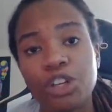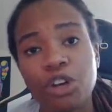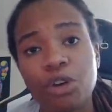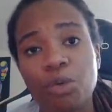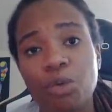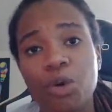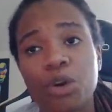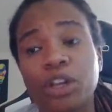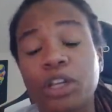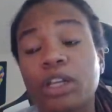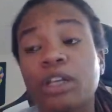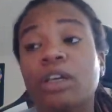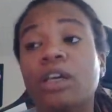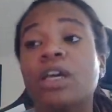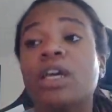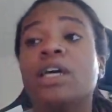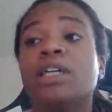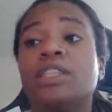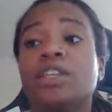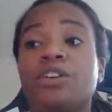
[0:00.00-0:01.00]
warning,
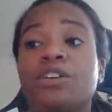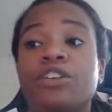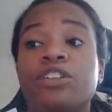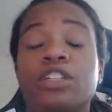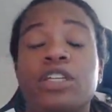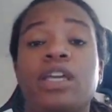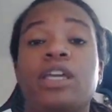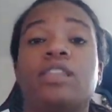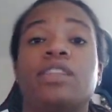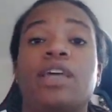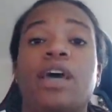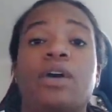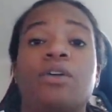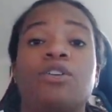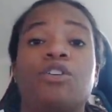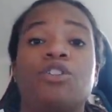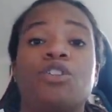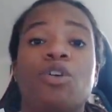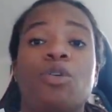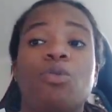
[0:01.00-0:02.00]
they are saying that,
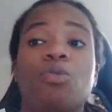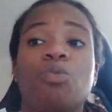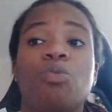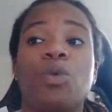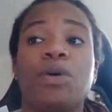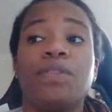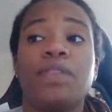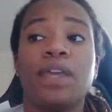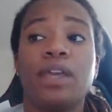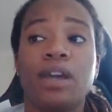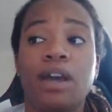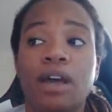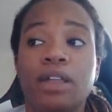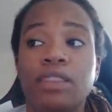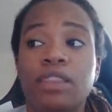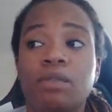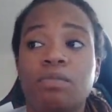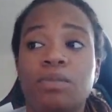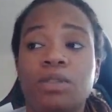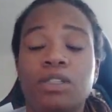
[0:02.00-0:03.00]
you know, when they cut
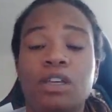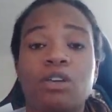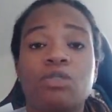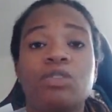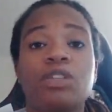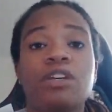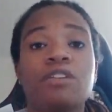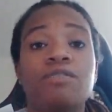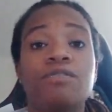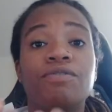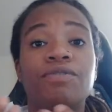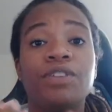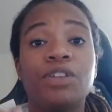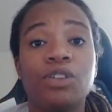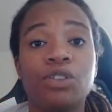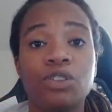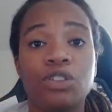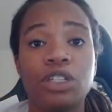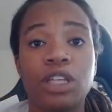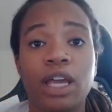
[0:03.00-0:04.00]
themselves, it
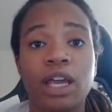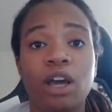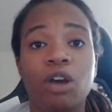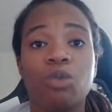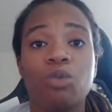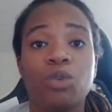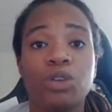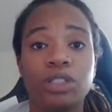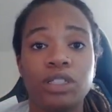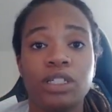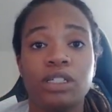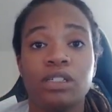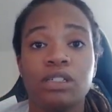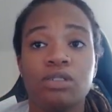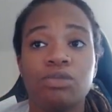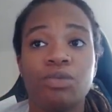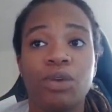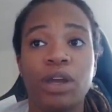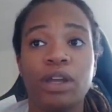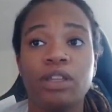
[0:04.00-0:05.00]
feels like a
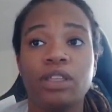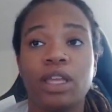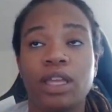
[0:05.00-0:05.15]
release, right?